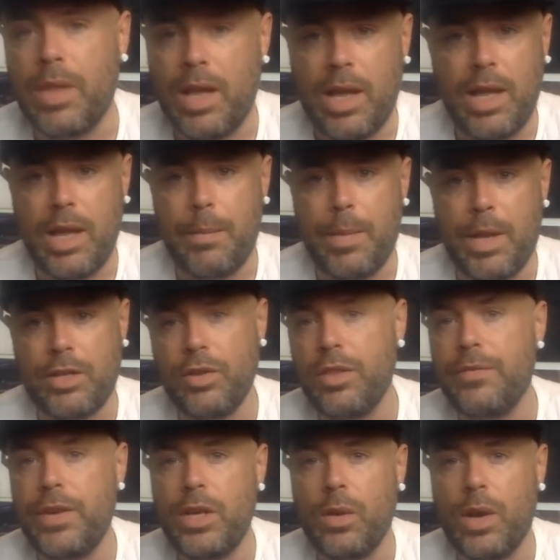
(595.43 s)
I'd done
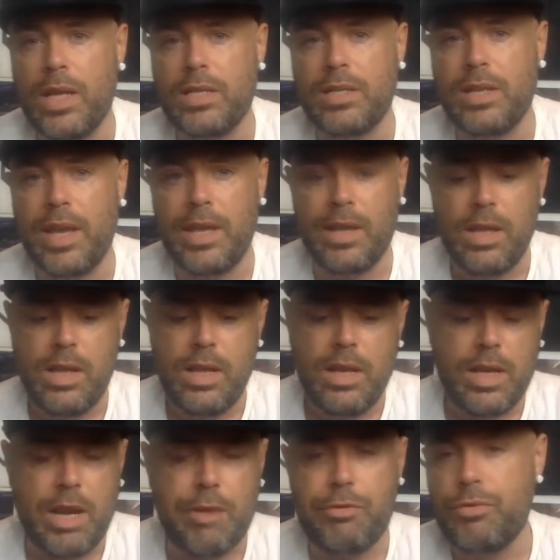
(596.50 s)
the video last night.
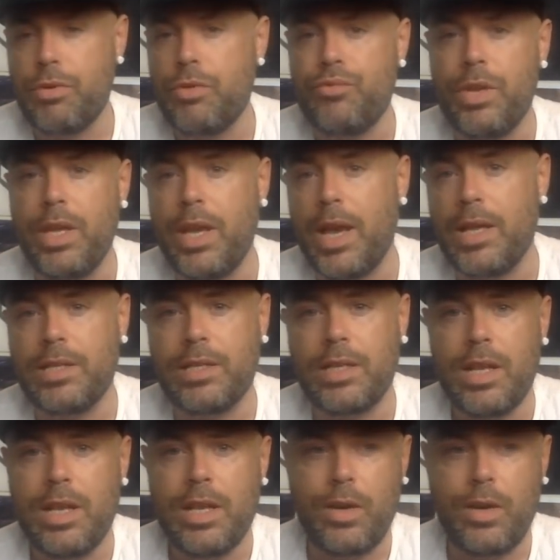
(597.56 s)
Gary Rodriguez,